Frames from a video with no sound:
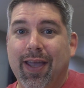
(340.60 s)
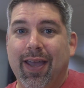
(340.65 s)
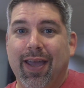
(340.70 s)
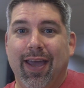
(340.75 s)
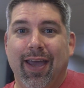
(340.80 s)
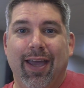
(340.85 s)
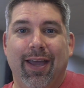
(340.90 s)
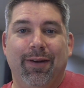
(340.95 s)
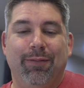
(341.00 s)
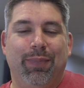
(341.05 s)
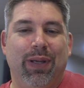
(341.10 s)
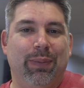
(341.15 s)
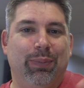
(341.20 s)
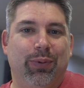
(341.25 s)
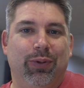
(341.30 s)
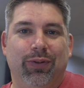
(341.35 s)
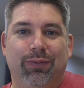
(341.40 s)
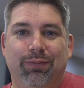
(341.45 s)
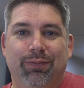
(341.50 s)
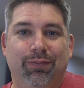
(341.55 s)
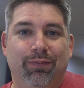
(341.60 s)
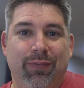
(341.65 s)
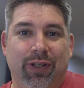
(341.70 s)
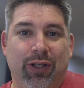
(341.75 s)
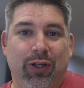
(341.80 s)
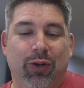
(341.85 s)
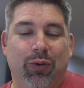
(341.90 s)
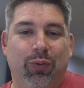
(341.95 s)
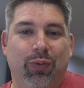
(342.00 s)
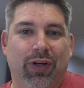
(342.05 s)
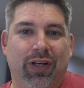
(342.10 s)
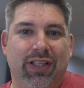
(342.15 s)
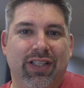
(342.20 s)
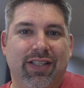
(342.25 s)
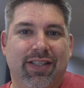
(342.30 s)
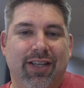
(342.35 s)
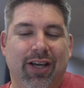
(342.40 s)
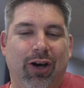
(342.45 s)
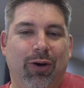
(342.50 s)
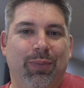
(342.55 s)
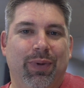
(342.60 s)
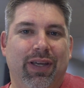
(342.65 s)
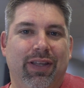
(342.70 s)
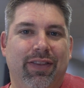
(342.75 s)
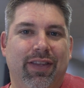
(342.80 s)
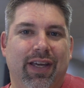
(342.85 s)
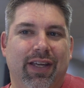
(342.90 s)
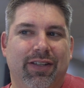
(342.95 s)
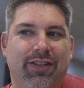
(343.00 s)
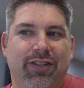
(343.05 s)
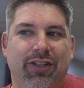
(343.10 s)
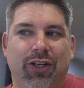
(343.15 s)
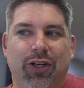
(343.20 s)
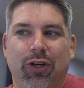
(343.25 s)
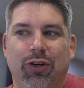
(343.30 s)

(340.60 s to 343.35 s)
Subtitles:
And people, wanted to tell me that,